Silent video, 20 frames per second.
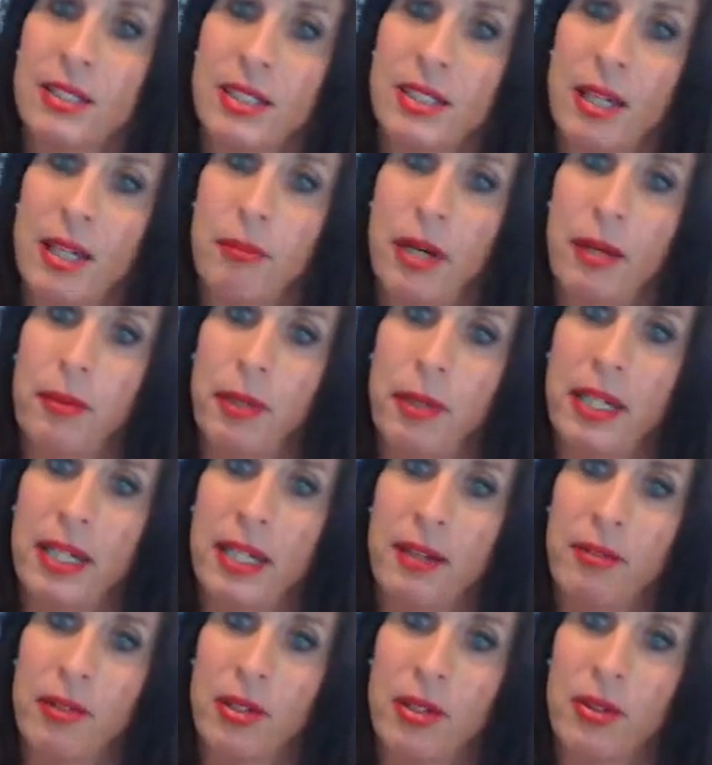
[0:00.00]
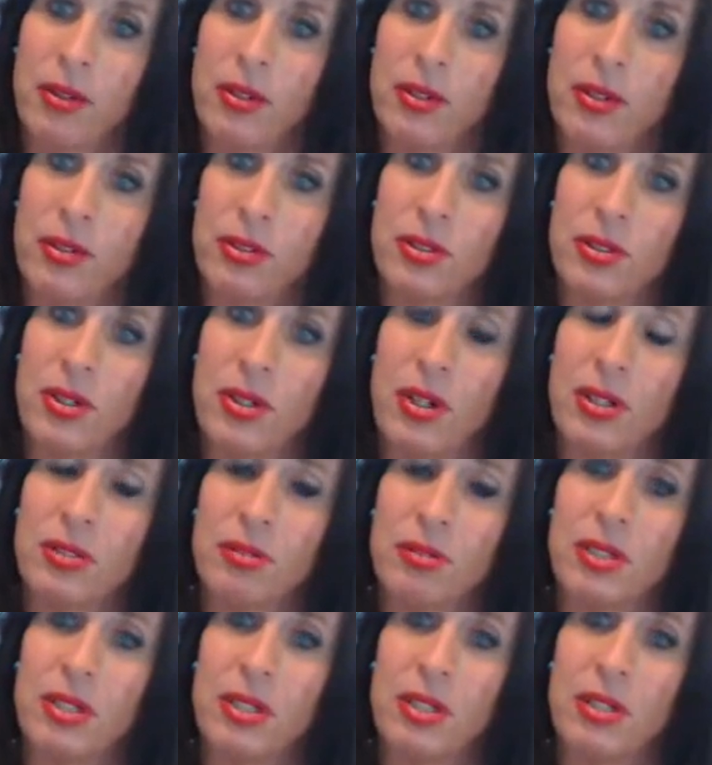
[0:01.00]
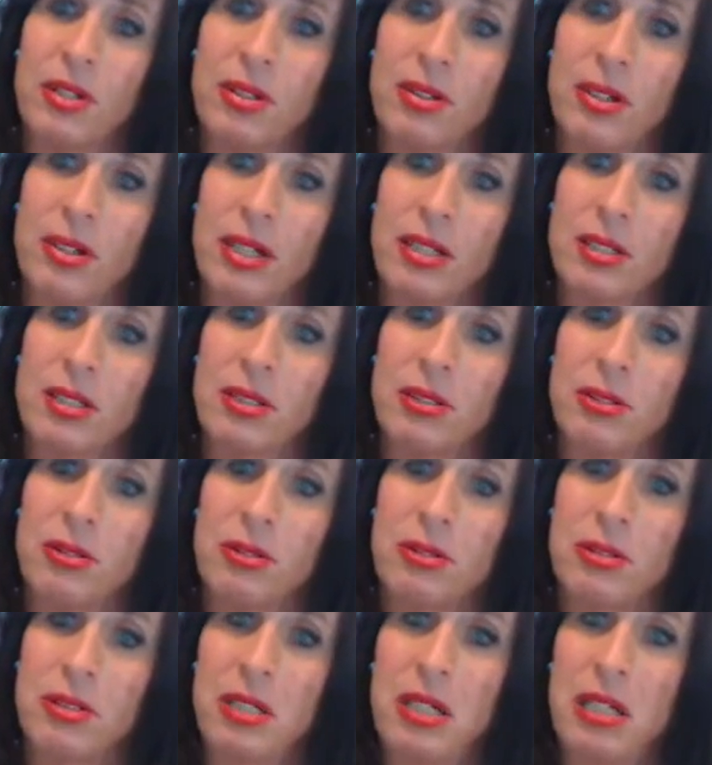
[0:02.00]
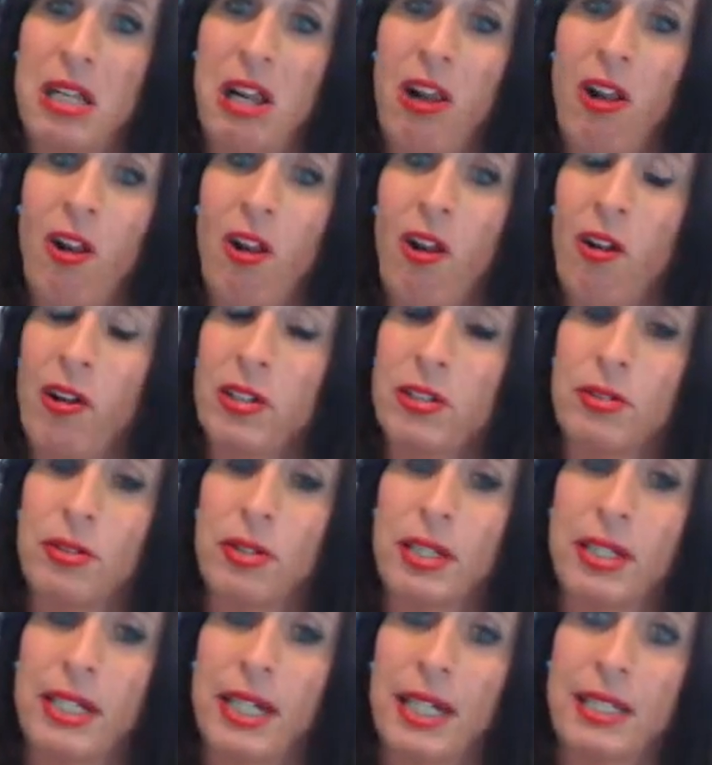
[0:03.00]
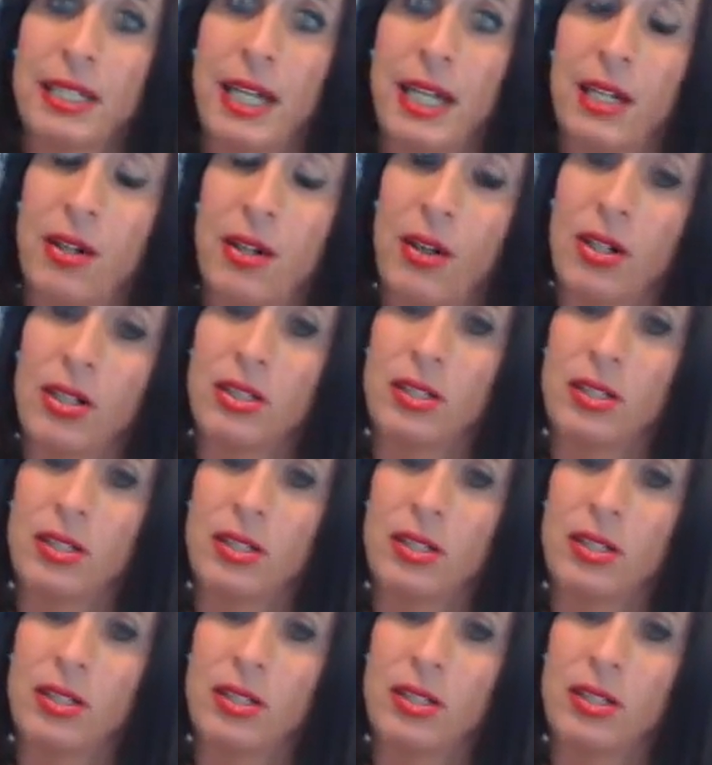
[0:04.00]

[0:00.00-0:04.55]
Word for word: stepmom and I never learned her sauce was killer. That's cool. It's really not that hard